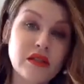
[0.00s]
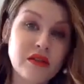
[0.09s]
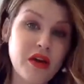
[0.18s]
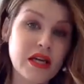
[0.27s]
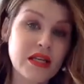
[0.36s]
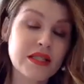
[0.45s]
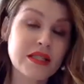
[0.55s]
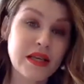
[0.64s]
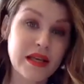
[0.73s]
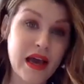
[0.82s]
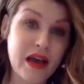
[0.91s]
device
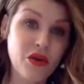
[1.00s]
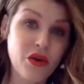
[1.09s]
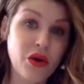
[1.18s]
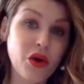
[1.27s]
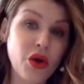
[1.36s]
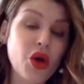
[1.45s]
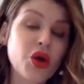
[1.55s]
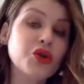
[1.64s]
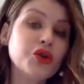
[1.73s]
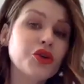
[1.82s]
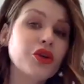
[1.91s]
together,
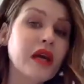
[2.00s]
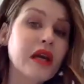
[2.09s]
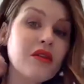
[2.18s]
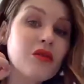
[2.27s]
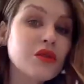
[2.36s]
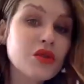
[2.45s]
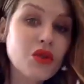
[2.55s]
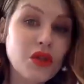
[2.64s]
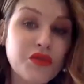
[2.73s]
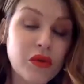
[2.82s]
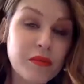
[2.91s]
you're getting the
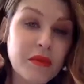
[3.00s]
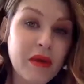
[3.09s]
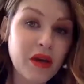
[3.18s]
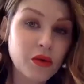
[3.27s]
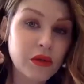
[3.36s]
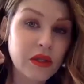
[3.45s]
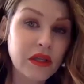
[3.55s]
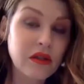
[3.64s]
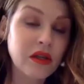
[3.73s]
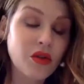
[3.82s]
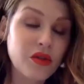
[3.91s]
results from the
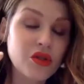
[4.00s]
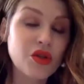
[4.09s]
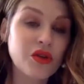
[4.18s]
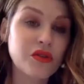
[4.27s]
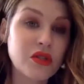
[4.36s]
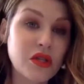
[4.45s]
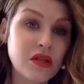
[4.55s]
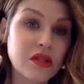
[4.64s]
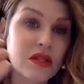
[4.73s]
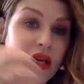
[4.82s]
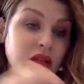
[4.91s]
microneedling on the surface of the
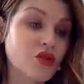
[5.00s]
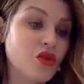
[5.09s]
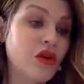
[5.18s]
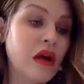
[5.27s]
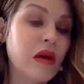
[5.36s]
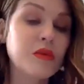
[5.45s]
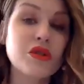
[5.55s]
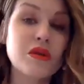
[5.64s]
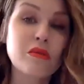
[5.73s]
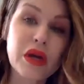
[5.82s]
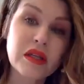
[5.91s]
skin. So you're able to
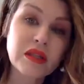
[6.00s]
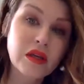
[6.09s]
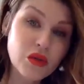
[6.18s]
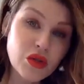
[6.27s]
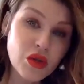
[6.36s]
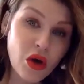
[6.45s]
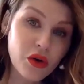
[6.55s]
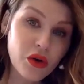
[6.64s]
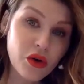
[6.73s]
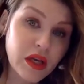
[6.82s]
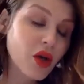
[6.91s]
break down
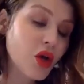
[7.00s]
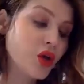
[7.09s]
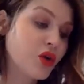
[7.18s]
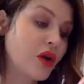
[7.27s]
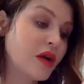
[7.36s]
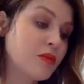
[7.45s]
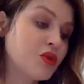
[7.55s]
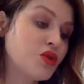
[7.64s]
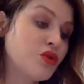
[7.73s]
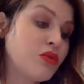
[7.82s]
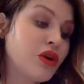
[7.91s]
scarring, you're able
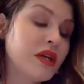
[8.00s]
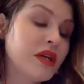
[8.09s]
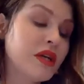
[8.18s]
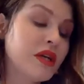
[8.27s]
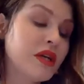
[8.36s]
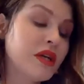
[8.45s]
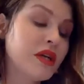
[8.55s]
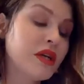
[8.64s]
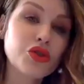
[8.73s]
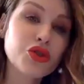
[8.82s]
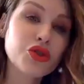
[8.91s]
to break down
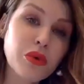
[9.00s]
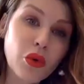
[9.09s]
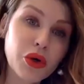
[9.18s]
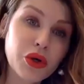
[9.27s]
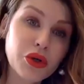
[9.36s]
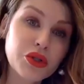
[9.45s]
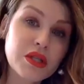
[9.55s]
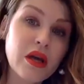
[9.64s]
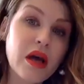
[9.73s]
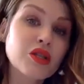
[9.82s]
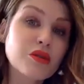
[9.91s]
enlarged pores,
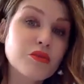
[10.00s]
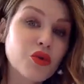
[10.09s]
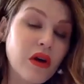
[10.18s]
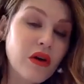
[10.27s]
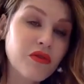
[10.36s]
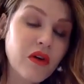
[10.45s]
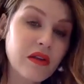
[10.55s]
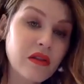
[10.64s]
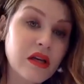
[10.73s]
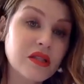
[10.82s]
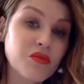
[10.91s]
smooth out fine
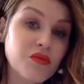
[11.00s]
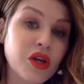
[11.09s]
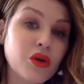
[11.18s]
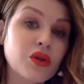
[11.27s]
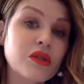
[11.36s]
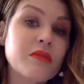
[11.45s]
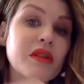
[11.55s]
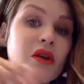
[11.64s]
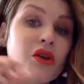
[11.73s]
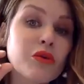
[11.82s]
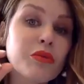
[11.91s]
lines and wrinkles, but
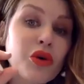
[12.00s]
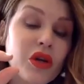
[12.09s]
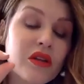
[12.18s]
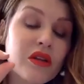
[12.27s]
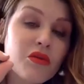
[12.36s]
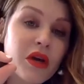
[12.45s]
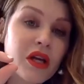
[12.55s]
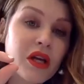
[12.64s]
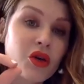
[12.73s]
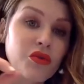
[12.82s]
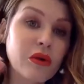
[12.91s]
then you're putting the
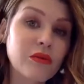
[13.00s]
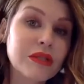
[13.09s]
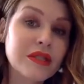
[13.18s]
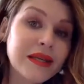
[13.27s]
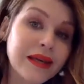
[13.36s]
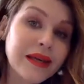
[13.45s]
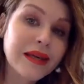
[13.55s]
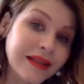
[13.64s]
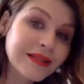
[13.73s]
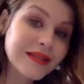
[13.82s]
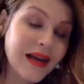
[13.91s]
radio frequency
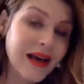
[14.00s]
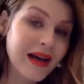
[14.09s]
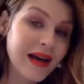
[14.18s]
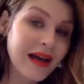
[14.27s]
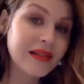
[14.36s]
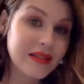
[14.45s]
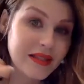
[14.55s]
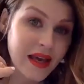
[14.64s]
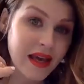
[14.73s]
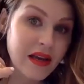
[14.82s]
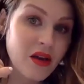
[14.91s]
inside the
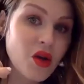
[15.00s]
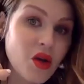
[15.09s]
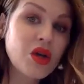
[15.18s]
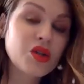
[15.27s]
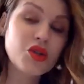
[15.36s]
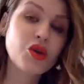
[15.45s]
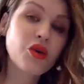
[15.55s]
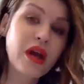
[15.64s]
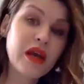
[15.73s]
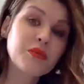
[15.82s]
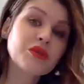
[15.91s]
skin. So you're
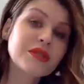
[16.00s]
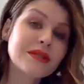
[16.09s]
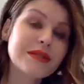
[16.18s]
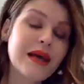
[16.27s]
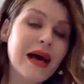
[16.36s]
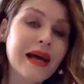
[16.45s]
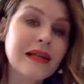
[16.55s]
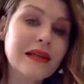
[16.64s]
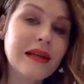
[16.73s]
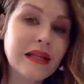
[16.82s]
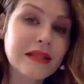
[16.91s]
able to
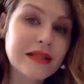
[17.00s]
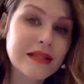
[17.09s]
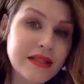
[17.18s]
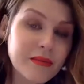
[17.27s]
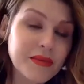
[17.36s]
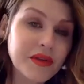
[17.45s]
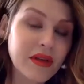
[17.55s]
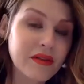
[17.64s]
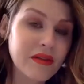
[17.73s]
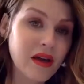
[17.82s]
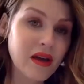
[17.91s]
tighten and stimulate
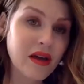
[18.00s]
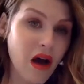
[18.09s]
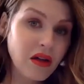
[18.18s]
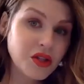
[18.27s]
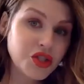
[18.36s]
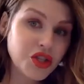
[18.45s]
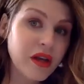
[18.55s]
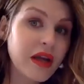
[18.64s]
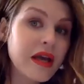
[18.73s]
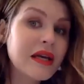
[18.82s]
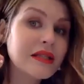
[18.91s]
that collagen
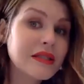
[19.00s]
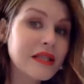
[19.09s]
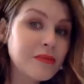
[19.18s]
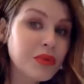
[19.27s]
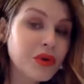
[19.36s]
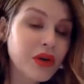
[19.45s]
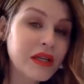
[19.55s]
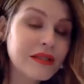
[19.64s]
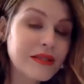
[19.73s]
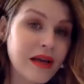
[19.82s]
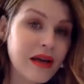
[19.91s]
deeper
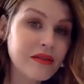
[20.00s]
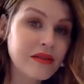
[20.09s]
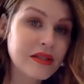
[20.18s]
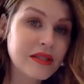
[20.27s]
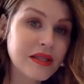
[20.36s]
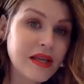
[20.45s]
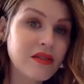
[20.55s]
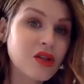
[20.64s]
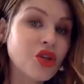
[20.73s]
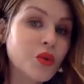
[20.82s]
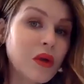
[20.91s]
inside the skin
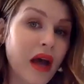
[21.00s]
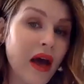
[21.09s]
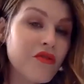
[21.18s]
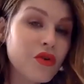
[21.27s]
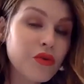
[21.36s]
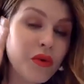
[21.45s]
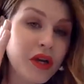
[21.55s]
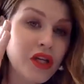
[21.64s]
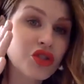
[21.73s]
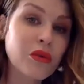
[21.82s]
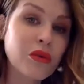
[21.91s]
than you would ever
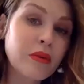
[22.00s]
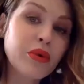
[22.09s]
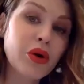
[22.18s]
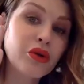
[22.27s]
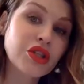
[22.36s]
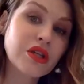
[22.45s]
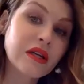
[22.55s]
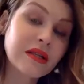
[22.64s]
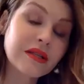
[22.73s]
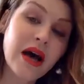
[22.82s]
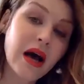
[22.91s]
reach from approaching it
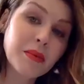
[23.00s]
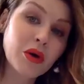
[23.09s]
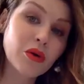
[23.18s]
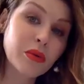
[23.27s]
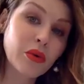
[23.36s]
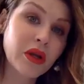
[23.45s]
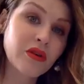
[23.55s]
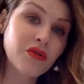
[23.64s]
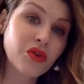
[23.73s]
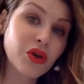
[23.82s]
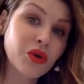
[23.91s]
a topical point of
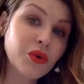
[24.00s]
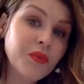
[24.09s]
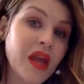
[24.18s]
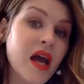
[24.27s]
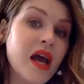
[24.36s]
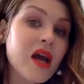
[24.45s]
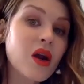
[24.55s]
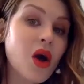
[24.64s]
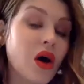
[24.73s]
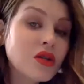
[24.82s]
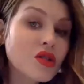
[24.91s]
view. And
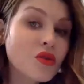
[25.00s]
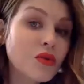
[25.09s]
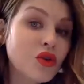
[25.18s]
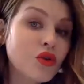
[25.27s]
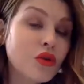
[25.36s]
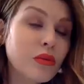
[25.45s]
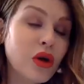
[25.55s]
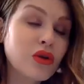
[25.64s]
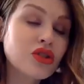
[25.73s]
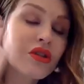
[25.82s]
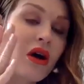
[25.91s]
mm-hmm. also, when you
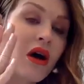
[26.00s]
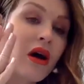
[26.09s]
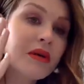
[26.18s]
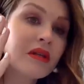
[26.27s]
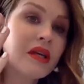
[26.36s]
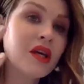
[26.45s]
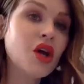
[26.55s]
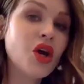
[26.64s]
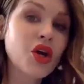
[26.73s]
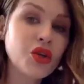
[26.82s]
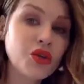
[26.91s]
approach topically,
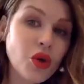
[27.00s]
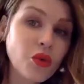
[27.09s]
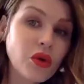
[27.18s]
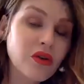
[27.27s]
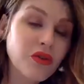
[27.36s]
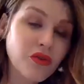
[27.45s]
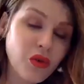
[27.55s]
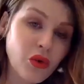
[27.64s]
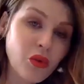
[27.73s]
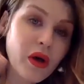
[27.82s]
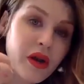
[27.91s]
you don't get a
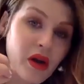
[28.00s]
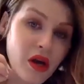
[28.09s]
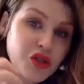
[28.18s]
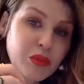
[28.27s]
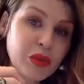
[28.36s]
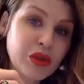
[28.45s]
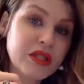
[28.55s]
full 100%